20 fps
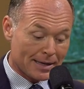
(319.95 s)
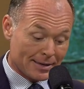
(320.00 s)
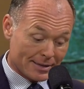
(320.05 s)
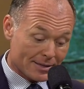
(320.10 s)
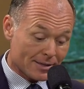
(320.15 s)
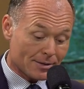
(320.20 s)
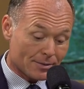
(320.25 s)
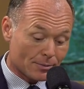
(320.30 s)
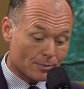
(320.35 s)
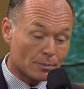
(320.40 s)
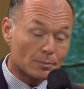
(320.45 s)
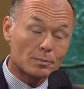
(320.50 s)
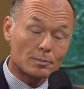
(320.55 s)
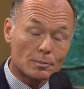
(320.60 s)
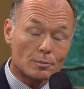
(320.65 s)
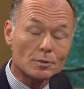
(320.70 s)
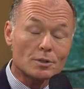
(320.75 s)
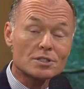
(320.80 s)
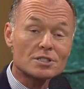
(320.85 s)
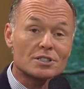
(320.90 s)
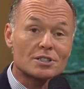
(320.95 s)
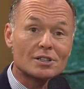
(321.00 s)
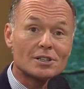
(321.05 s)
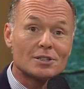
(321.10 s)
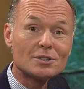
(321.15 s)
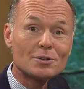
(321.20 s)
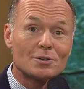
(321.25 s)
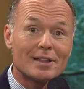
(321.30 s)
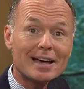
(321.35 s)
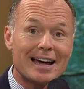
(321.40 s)
so we're just going to
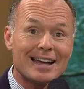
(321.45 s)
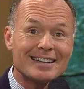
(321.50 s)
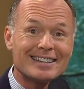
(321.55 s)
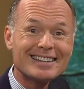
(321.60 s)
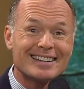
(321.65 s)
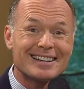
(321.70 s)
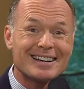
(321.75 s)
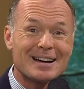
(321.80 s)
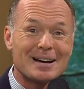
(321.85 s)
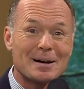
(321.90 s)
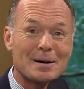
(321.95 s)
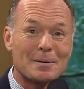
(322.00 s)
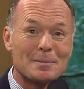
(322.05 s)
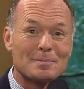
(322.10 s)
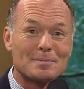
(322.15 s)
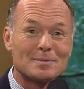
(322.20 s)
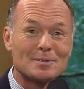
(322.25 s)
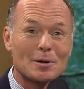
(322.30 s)
do that. Um,